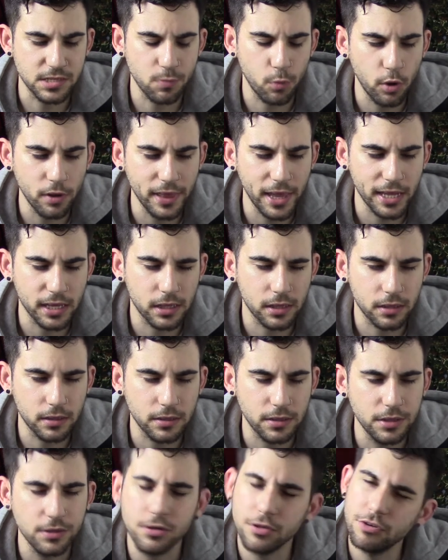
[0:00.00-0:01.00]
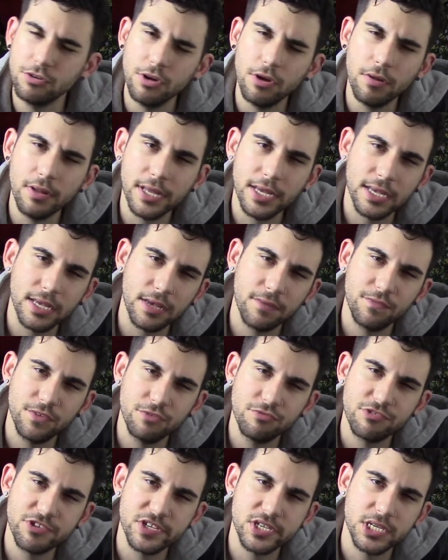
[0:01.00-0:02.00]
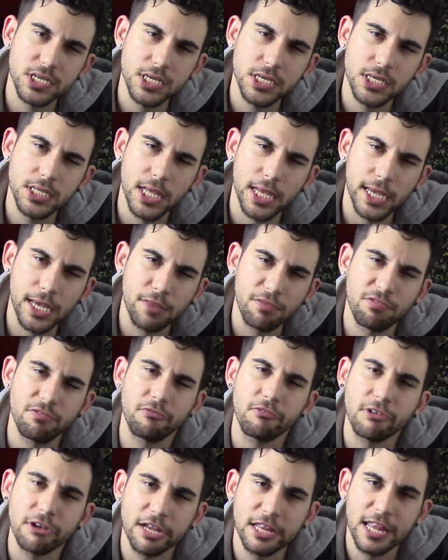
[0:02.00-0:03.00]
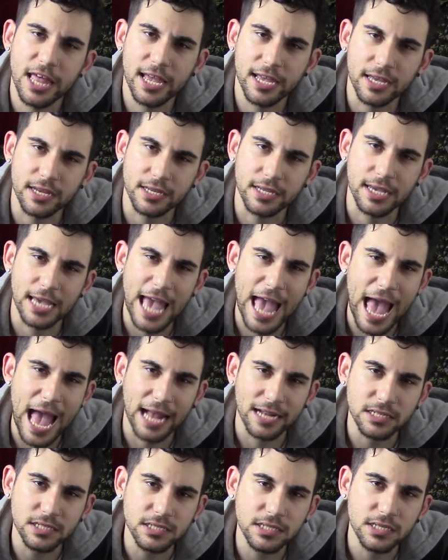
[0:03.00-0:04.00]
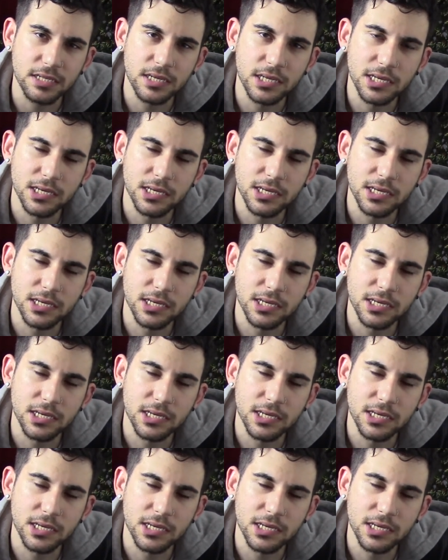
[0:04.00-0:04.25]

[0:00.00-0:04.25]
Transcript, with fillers: more like, you know, like if you see like a three-legged cat,